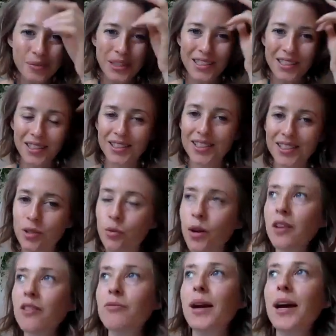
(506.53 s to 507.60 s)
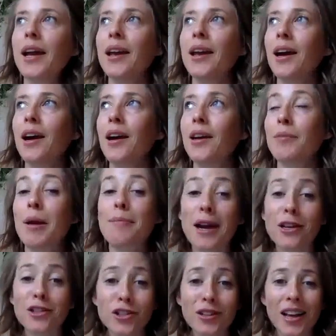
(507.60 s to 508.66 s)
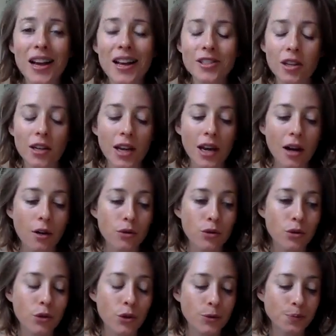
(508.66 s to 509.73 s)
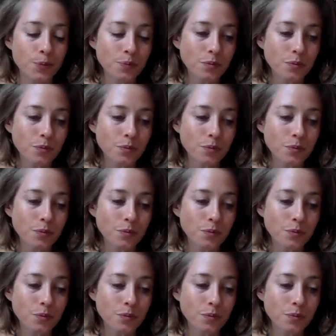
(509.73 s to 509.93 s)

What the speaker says: We did this in one of my, in my masterclass on how to